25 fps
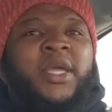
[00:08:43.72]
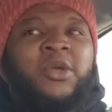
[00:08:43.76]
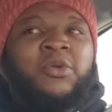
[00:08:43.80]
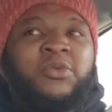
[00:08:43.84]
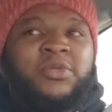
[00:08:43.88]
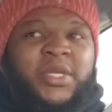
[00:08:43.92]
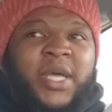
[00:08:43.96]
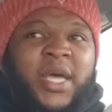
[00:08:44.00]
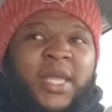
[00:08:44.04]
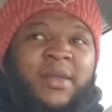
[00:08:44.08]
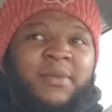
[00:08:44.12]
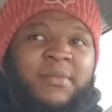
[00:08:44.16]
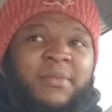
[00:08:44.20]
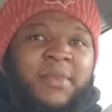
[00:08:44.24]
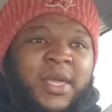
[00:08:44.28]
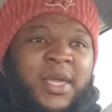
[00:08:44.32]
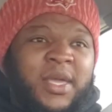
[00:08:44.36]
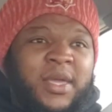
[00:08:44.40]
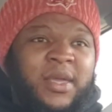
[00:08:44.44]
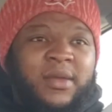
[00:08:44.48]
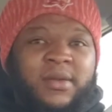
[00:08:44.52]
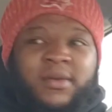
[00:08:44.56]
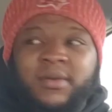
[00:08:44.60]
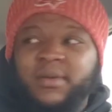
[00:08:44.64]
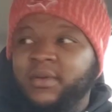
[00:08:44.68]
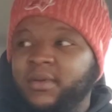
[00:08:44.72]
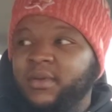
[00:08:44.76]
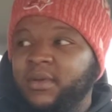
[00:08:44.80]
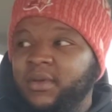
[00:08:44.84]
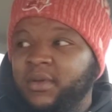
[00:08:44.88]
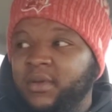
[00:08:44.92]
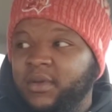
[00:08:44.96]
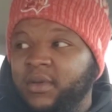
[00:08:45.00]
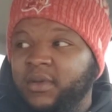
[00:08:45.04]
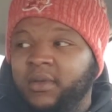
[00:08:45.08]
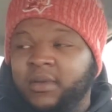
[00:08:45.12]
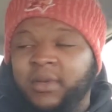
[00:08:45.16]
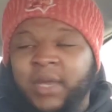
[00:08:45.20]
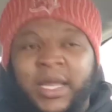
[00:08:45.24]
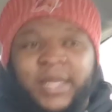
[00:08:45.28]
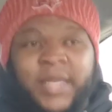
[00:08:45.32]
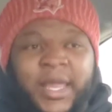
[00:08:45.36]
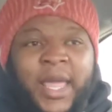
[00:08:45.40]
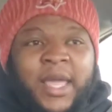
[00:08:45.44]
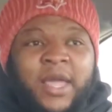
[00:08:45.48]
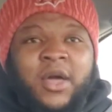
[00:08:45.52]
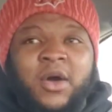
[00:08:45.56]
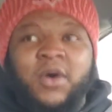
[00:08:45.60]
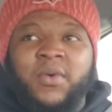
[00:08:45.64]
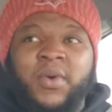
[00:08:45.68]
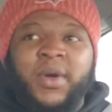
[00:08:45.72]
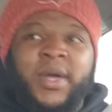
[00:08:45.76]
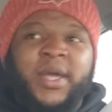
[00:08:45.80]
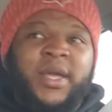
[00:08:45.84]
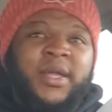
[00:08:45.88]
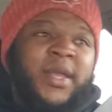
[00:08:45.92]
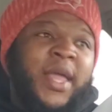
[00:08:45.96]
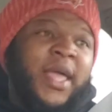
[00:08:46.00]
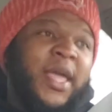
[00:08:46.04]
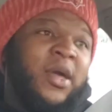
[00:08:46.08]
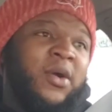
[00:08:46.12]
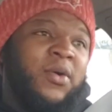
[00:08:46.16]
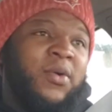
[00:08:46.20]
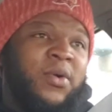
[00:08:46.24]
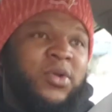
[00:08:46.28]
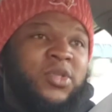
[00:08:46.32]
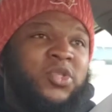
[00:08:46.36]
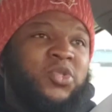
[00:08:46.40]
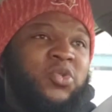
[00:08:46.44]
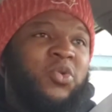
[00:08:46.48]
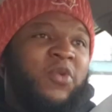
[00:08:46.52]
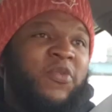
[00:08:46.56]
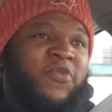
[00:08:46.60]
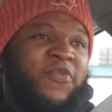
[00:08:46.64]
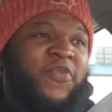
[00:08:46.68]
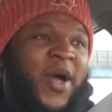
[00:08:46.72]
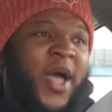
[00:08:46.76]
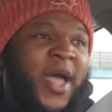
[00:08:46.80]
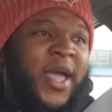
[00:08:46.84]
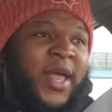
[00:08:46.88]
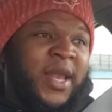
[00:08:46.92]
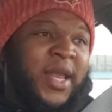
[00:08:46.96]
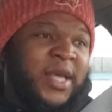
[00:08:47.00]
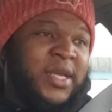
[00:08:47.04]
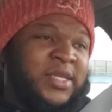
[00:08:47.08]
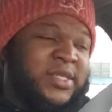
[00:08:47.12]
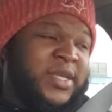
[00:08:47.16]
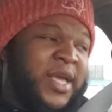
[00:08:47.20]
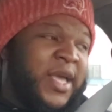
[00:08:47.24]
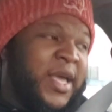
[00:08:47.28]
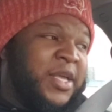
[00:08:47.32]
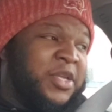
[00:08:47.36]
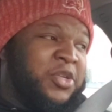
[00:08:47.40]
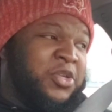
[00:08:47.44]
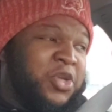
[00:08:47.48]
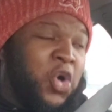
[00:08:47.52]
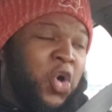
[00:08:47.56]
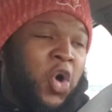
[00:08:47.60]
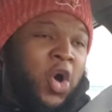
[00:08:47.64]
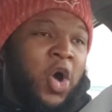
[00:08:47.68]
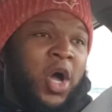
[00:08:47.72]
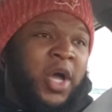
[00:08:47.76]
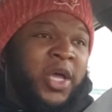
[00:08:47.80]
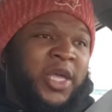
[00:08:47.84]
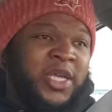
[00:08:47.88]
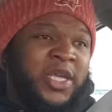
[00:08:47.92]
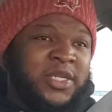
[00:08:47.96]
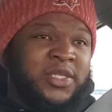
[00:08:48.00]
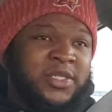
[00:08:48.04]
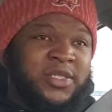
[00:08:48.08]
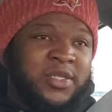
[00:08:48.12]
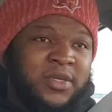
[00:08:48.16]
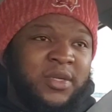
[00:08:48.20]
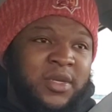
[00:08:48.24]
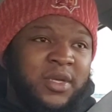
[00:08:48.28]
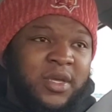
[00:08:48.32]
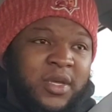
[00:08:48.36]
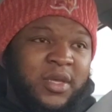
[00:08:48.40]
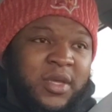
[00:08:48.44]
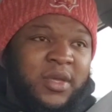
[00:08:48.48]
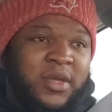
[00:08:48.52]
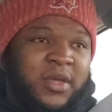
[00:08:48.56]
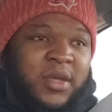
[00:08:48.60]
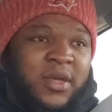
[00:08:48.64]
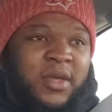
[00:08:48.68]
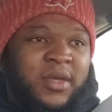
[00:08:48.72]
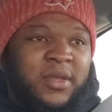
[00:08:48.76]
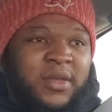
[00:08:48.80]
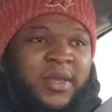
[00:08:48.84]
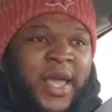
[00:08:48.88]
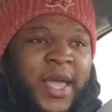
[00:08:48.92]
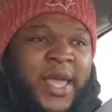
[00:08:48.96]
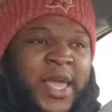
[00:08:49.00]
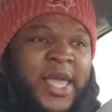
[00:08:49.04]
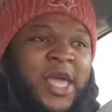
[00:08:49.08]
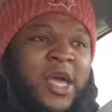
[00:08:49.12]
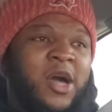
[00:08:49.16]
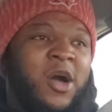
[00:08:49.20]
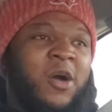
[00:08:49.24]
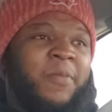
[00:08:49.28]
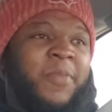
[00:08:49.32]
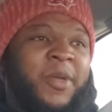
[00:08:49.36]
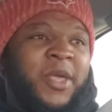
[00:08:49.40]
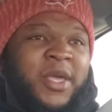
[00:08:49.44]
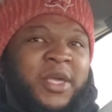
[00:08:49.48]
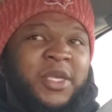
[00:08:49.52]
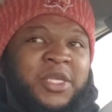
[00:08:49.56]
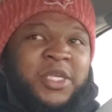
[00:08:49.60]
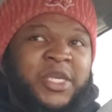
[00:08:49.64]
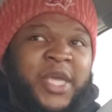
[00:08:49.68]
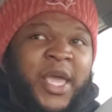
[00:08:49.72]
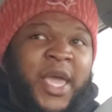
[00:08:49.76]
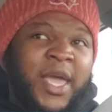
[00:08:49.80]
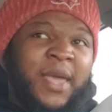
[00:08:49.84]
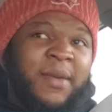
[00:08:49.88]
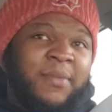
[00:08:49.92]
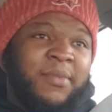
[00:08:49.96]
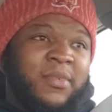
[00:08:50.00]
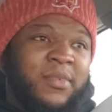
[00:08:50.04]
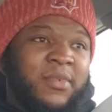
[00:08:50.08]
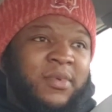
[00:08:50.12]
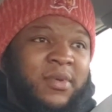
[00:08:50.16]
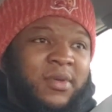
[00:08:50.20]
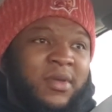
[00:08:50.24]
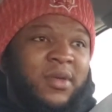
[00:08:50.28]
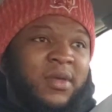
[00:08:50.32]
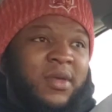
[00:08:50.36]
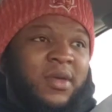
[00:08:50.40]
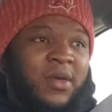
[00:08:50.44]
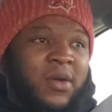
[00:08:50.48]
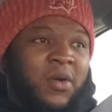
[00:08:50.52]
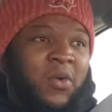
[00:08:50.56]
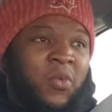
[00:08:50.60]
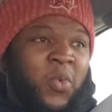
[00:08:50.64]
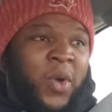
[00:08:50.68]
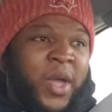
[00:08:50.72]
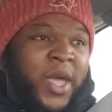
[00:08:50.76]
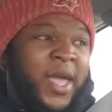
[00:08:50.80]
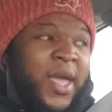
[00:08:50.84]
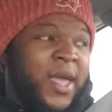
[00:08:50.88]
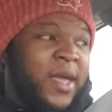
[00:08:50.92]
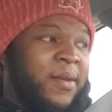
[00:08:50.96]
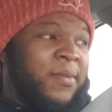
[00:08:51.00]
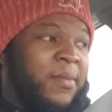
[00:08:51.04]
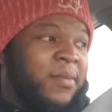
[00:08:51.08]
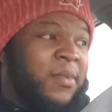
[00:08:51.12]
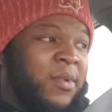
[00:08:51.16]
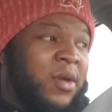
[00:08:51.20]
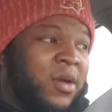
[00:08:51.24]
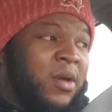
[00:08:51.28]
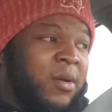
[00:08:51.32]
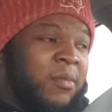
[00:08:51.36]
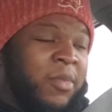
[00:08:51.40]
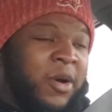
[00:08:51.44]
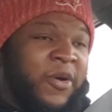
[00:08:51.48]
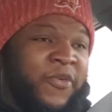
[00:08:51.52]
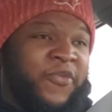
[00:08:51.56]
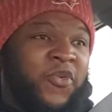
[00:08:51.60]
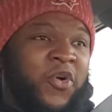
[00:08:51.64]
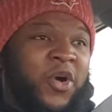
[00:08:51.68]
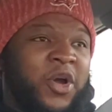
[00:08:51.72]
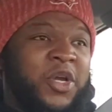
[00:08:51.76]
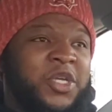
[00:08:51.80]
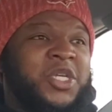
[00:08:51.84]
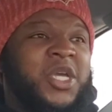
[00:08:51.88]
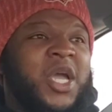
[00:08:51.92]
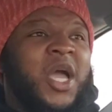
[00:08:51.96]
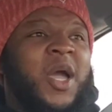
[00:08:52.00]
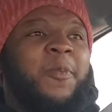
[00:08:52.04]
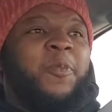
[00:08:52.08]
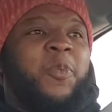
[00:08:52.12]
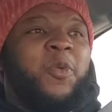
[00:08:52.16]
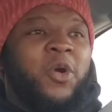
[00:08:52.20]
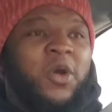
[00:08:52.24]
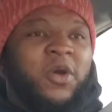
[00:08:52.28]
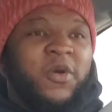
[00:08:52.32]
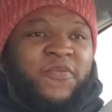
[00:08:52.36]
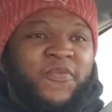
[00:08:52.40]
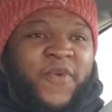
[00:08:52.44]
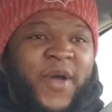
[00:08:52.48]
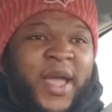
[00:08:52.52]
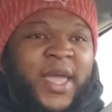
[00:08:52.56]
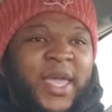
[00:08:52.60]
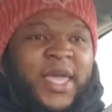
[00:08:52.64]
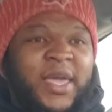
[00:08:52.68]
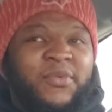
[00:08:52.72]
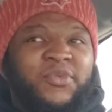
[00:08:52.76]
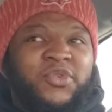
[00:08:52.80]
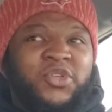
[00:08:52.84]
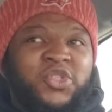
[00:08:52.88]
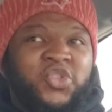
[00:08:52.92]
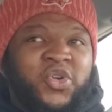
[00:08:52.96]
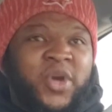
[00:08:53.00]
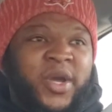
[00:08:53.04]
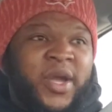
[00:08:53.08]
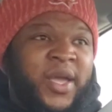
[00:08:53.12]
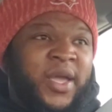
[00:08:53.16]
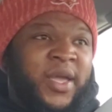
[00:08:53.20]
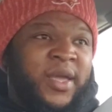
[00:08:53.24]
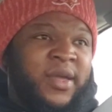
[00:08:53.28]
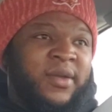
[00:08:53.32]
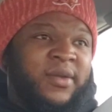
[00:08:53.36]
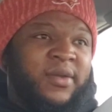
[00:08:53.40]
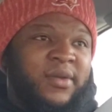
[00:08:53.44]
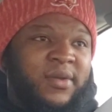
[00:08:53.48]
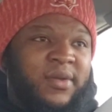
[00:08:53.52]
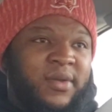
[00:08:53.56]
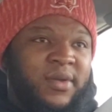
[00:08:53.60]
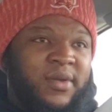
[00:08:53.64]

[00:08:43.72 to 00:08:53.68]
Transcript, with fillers: And you telling me that they go in, they go into a fight, let's say August, that he gonna be in shape when before Sean Porter fight, he was drained.